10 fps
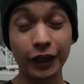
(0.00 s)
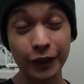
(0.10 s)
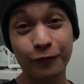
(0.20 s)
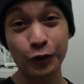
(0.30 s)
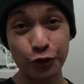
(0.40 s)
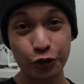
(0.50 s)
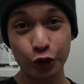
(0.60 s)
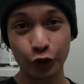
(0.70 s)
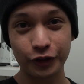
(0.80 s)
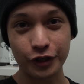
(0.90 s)
If you
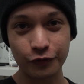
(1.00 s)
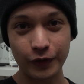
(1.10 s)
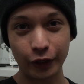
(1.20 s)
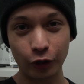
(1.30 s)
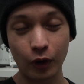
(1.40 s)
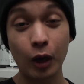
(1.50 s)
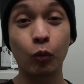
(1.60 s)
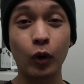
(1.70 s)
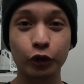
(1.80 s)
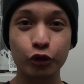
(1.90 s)
enjoyed this video
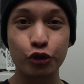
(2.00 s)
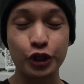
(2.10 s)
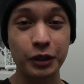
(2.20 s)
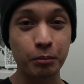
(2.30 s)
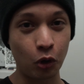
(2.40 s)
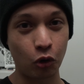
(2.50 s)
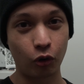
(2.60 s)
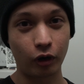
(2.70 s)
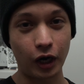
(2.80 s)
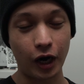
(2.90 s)
and want to see
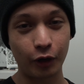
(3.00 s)
more,